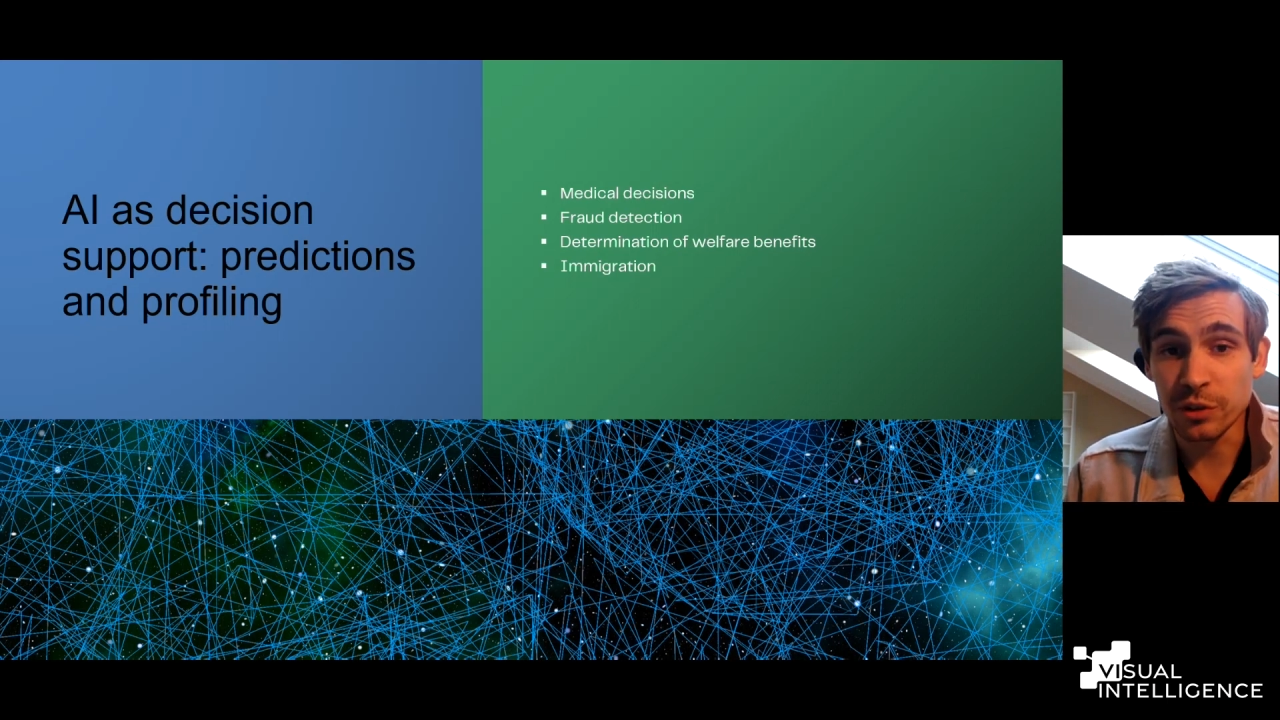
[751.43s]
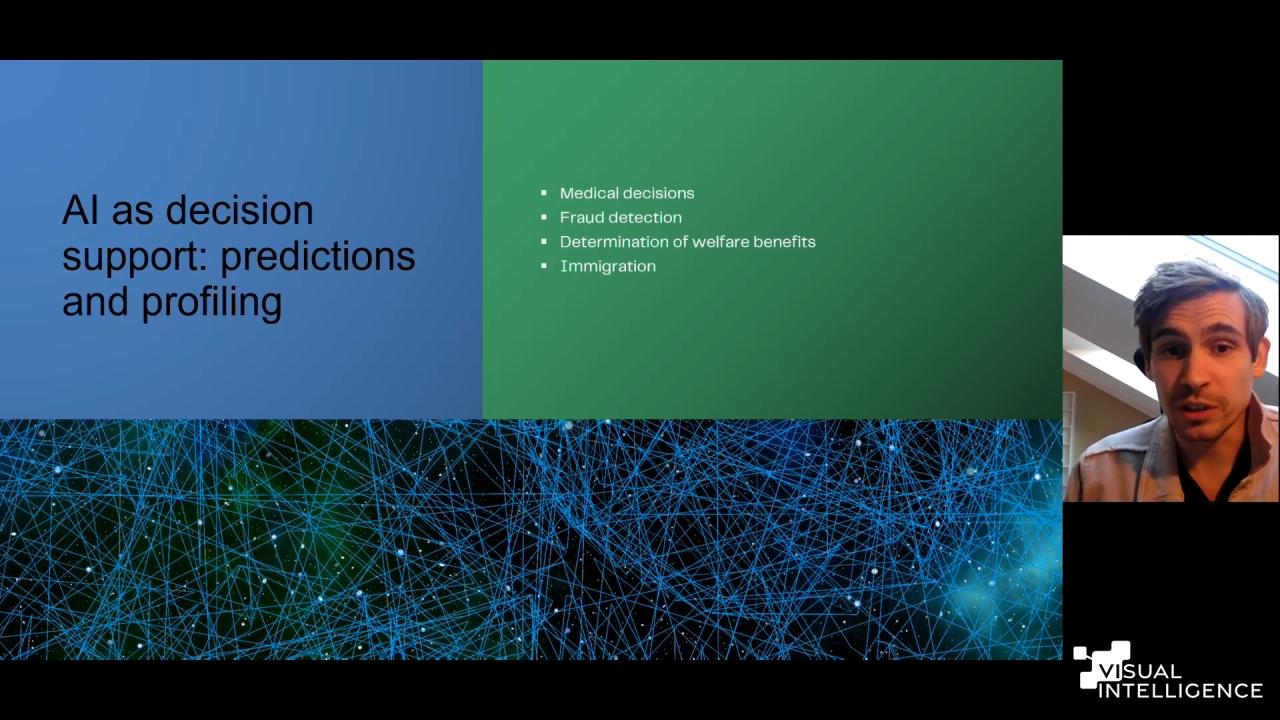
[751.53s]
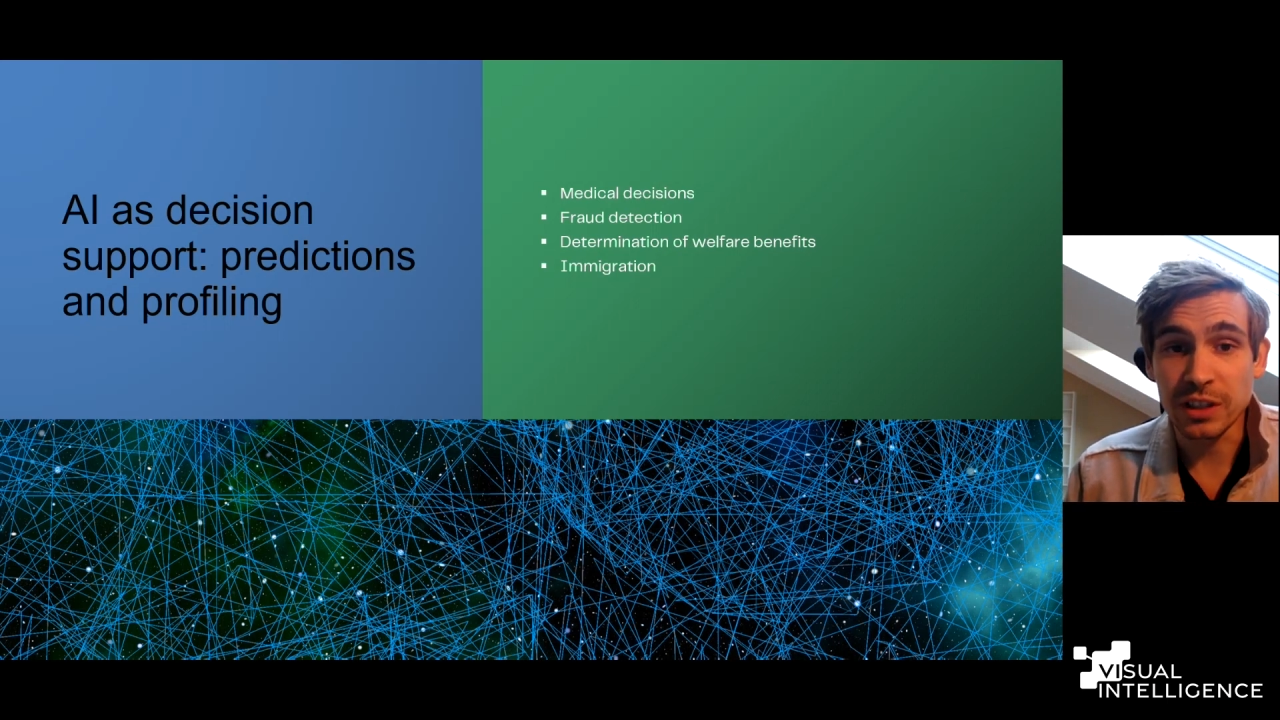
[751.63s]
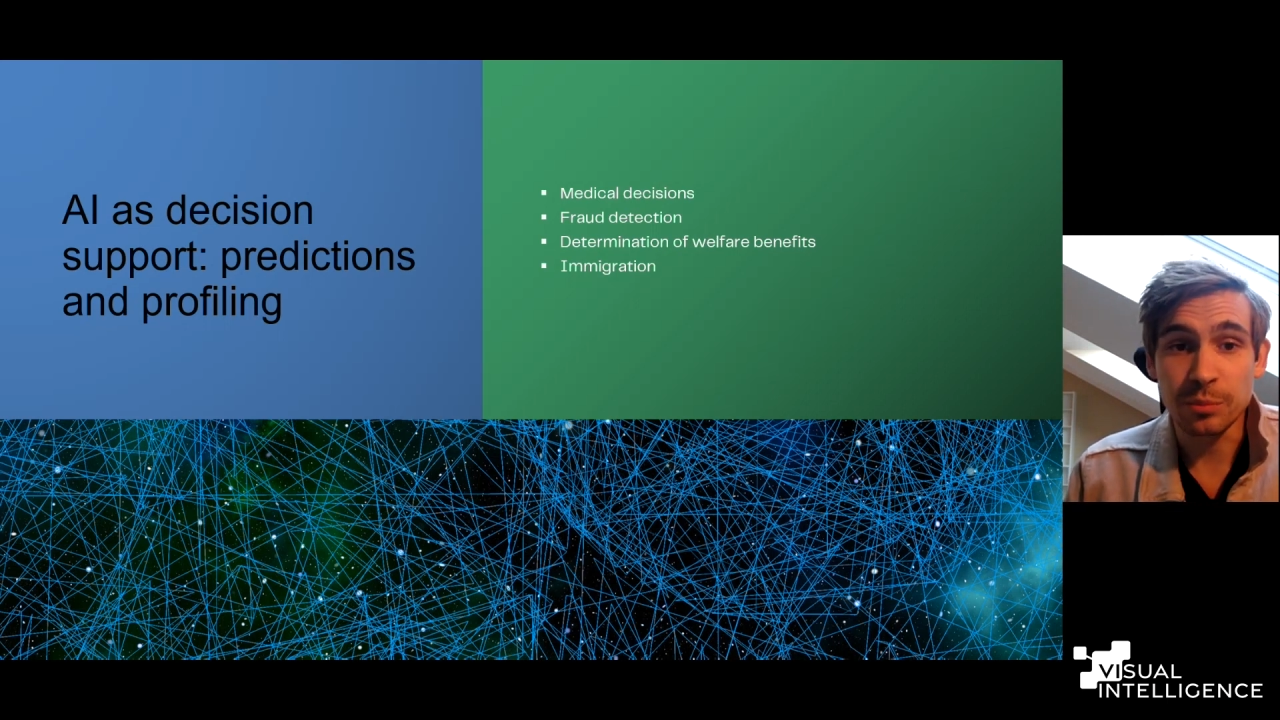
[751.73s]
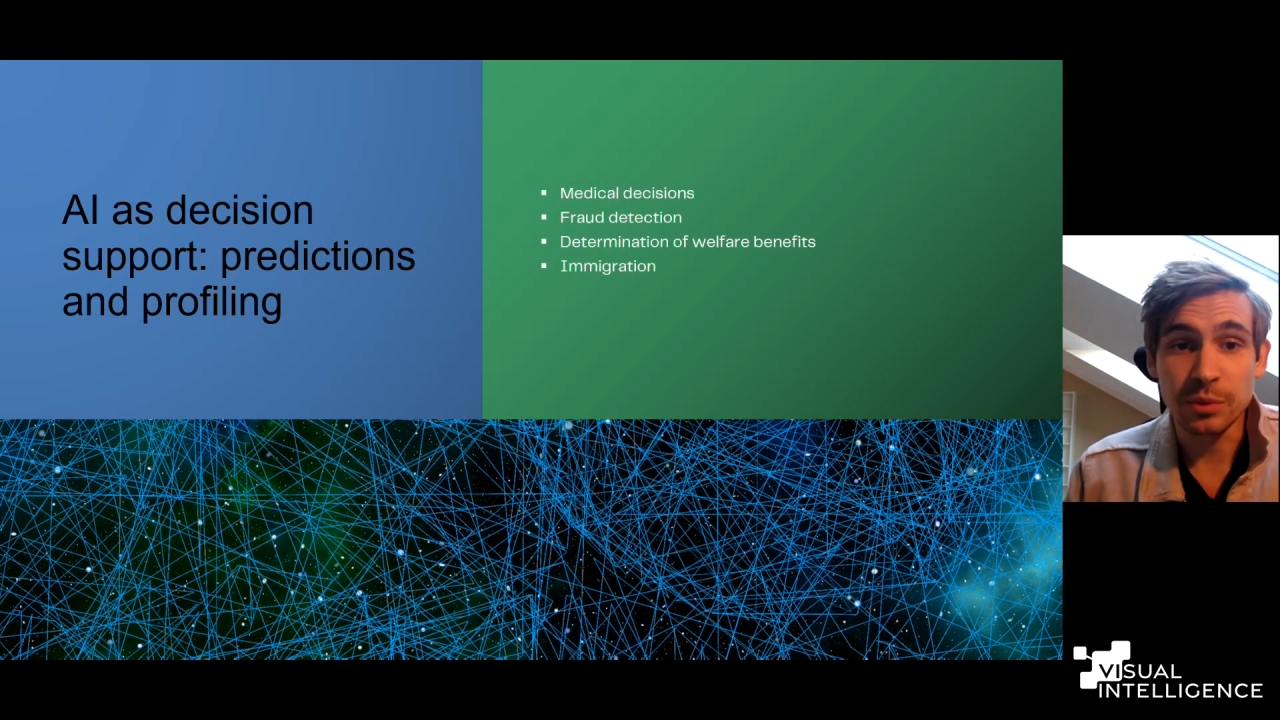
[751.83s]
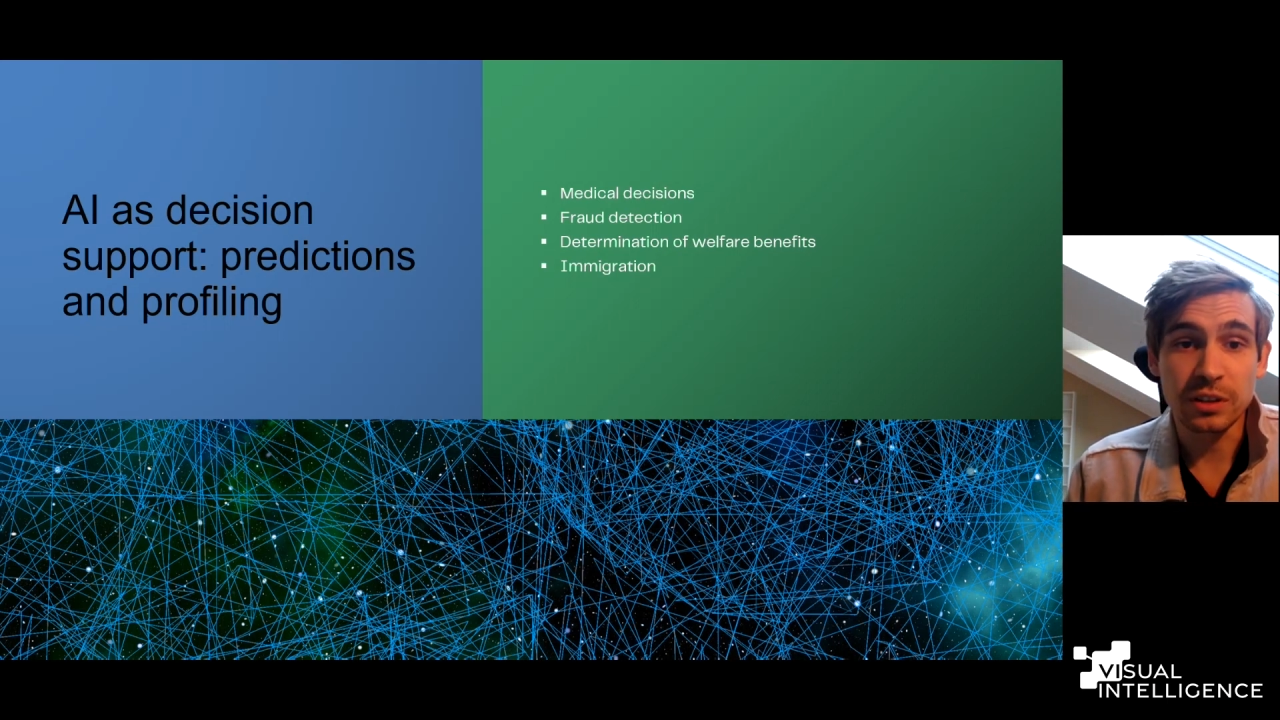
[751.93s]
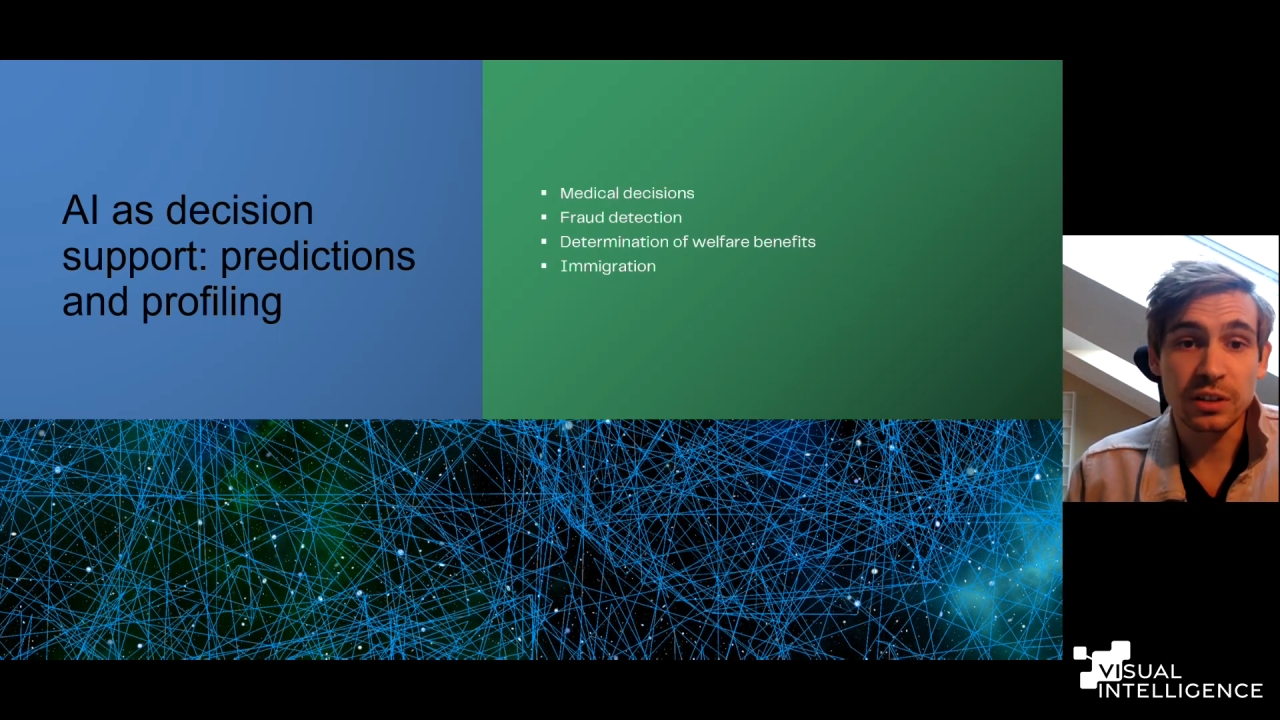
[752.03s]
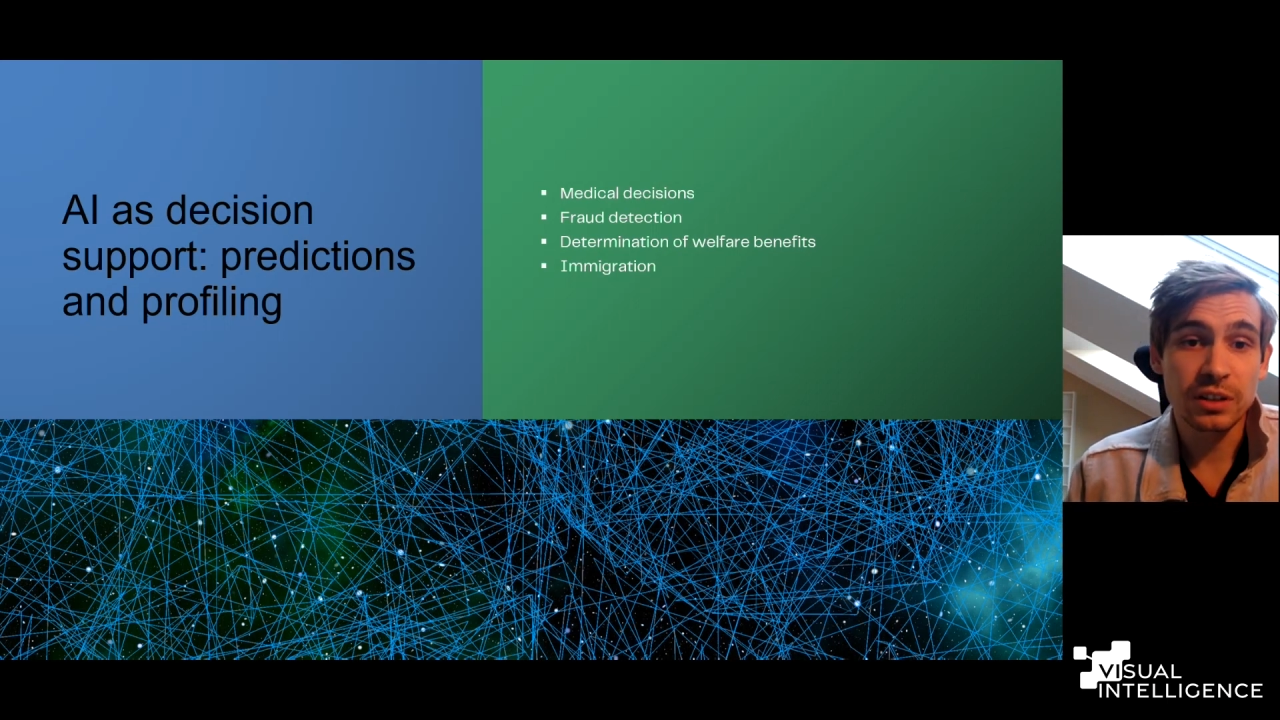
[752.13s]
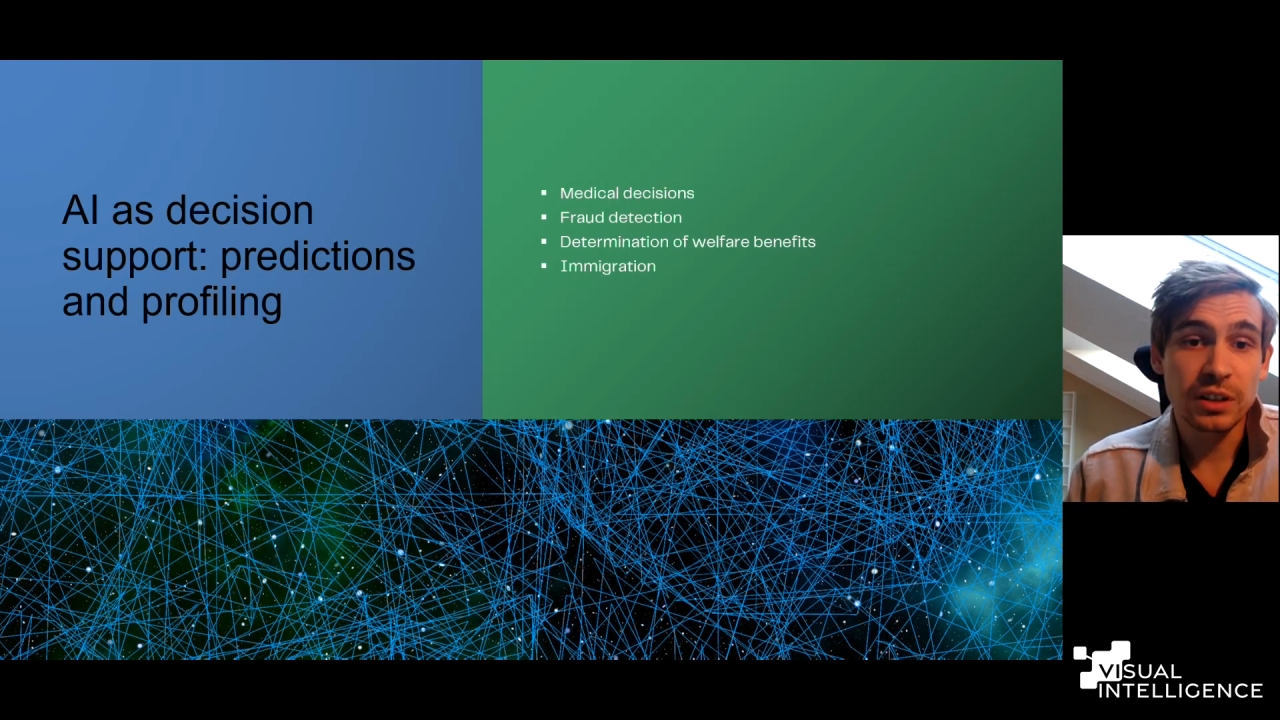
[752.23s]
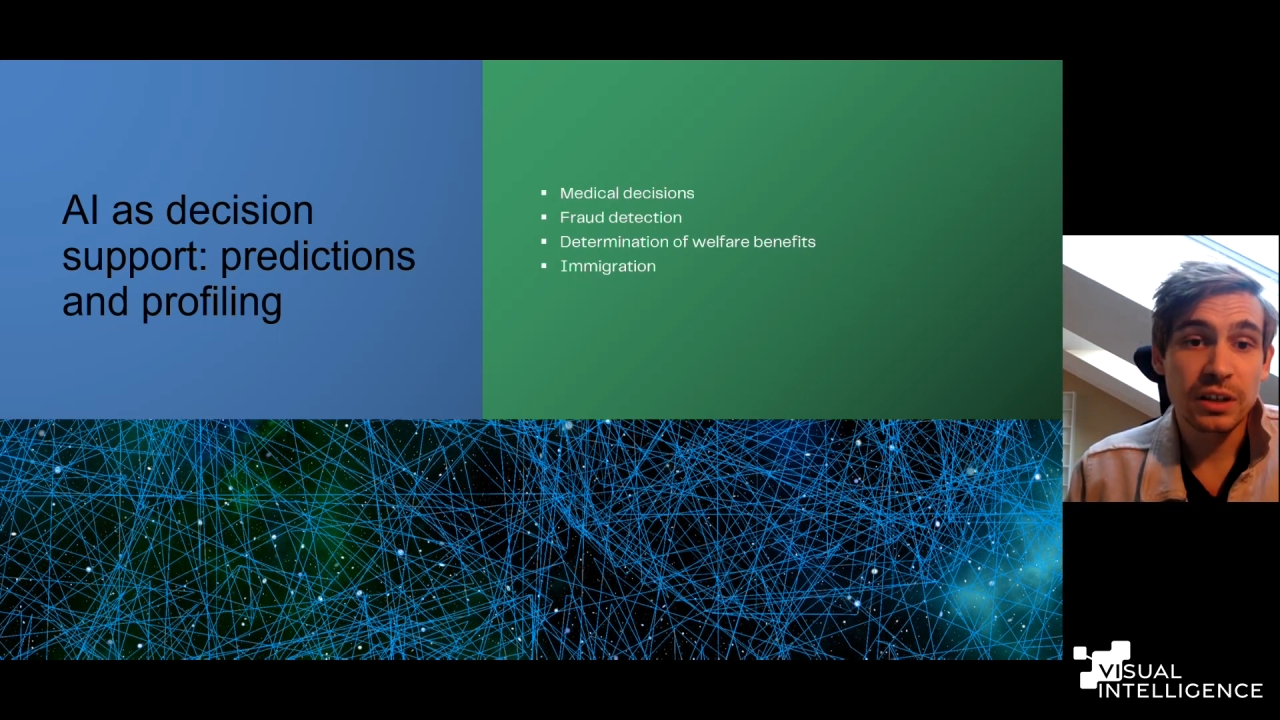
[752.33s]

for example,